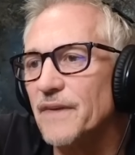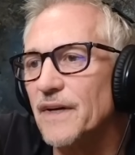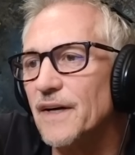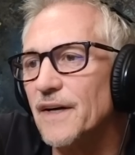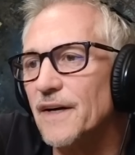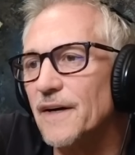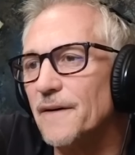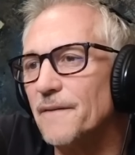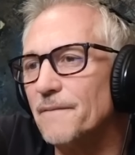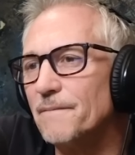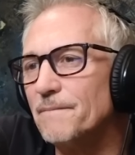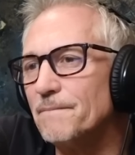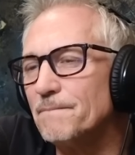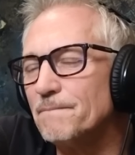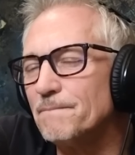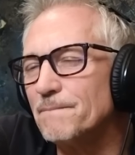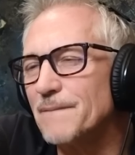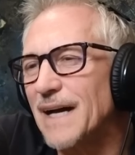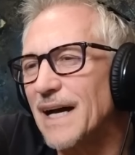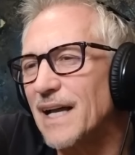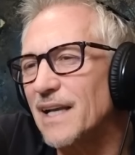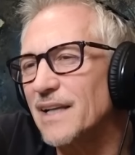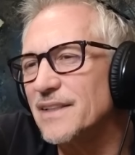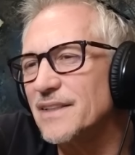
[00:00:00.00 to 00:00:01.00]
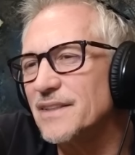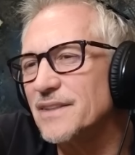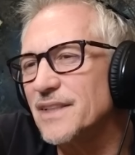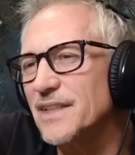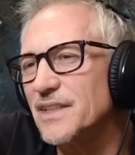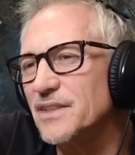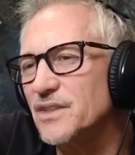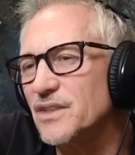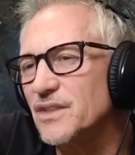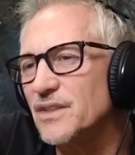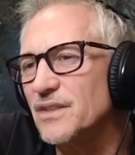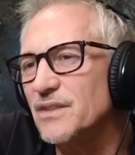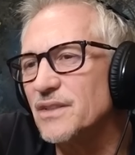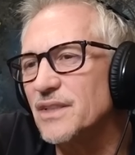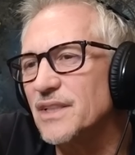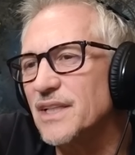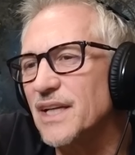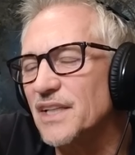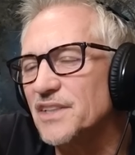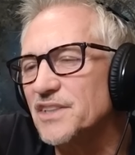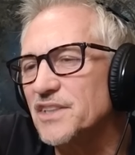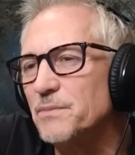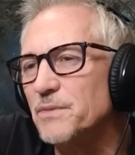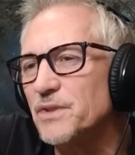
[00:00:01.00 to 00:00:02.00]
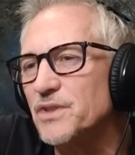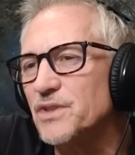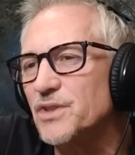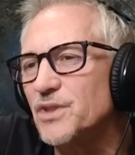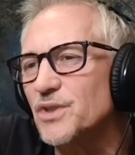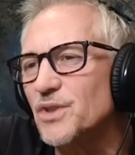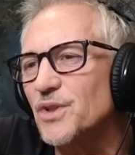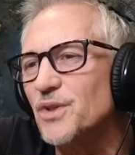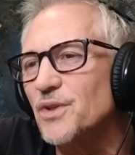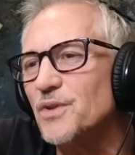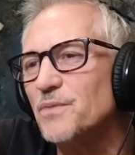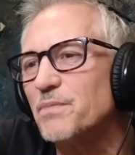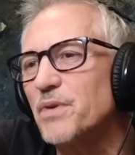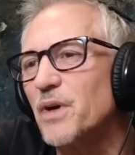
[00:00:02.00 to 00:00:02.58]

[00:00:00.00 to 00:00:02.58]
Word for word: Um, Alan, did you, did you, catch him at all?